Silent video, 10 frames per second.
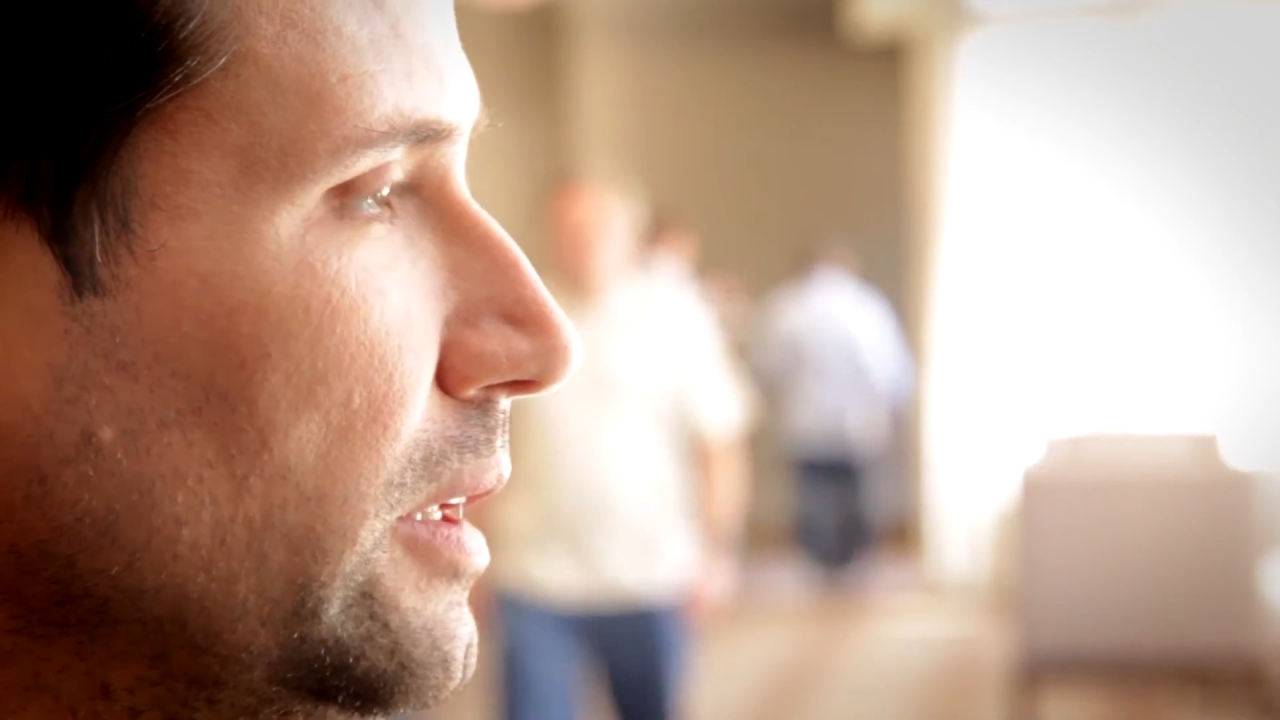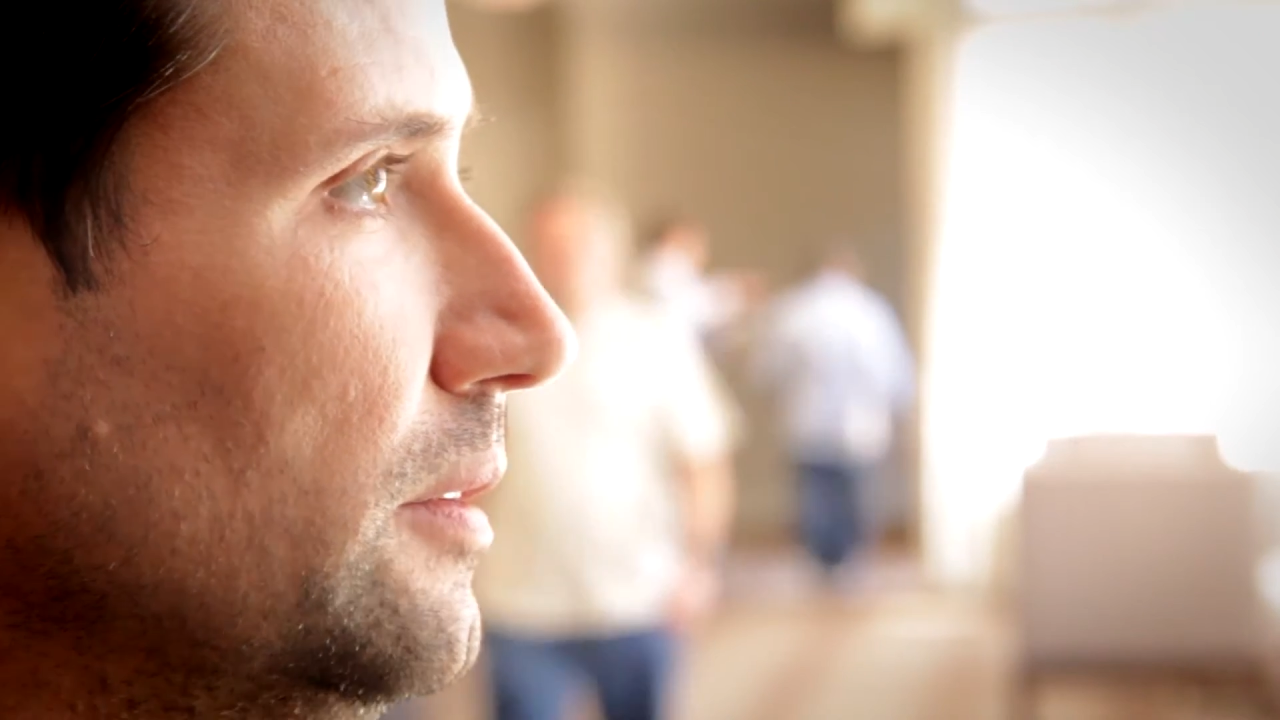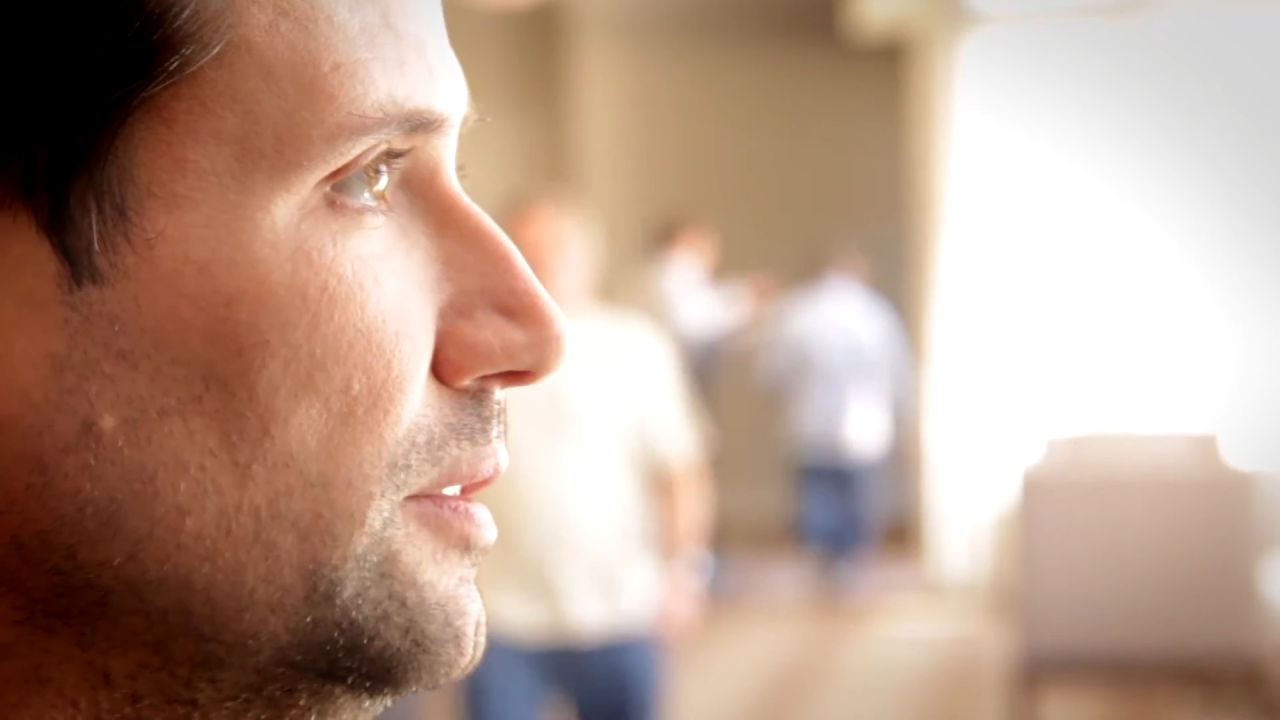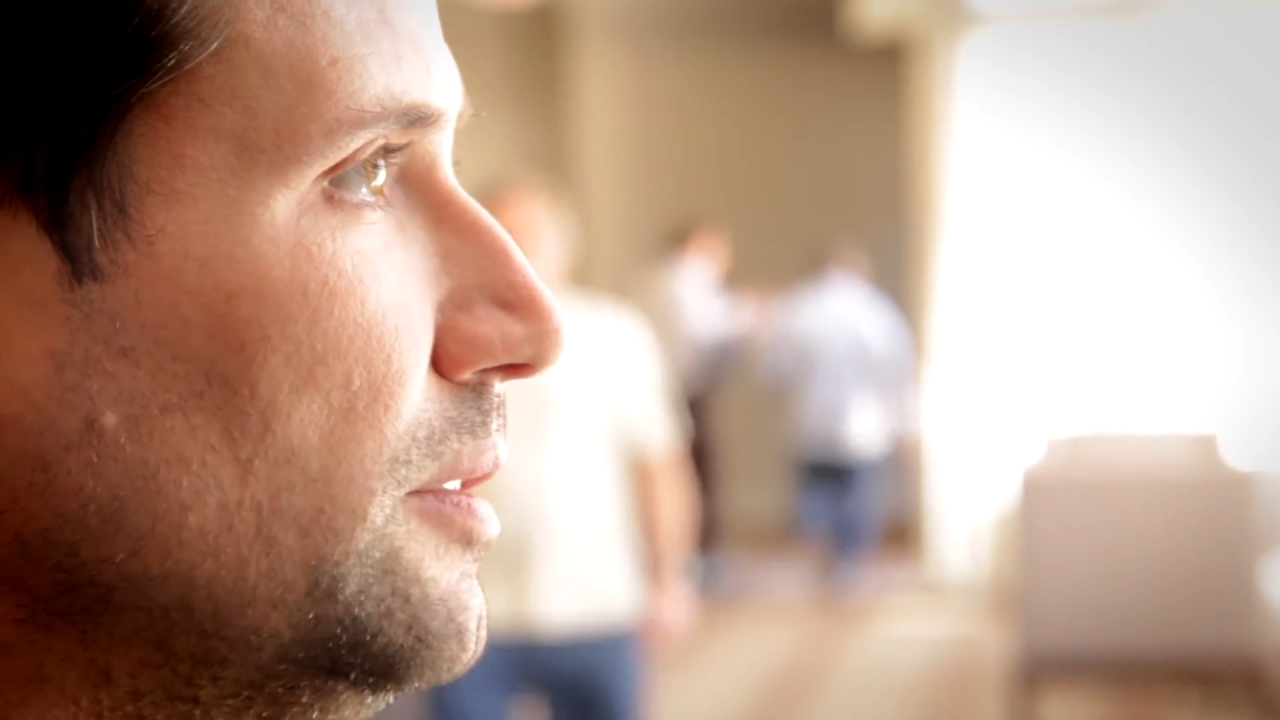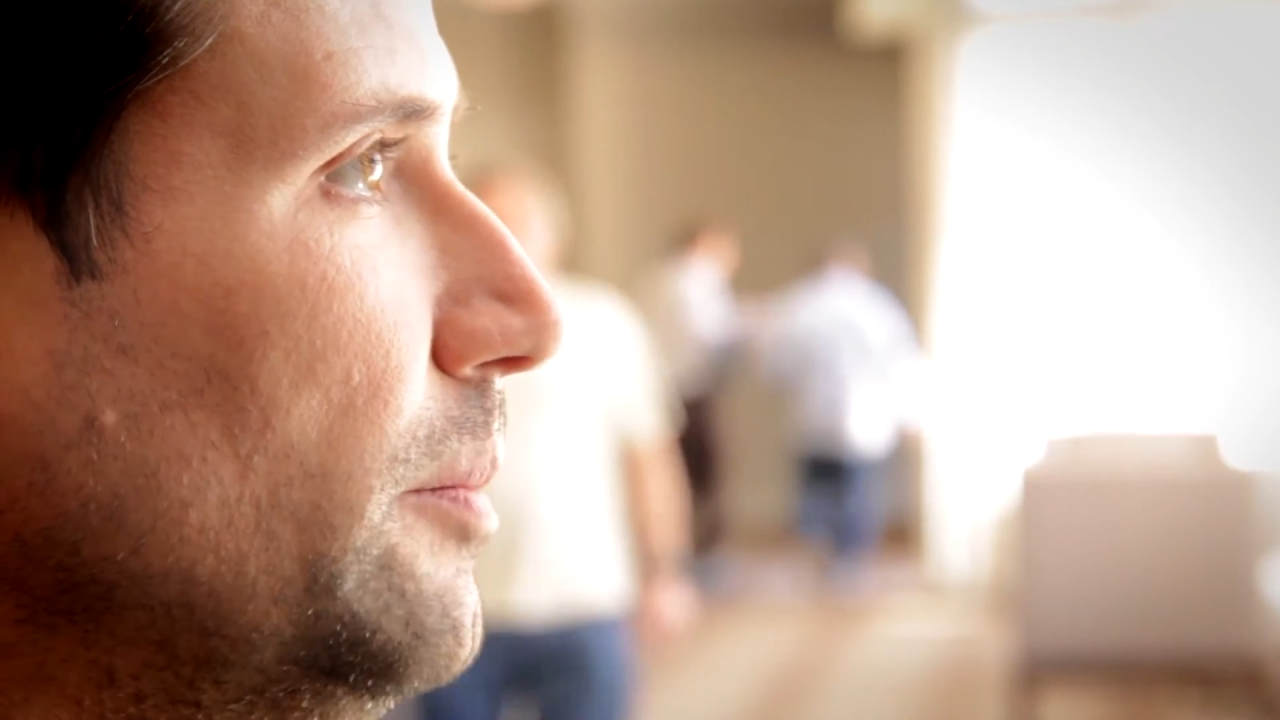endless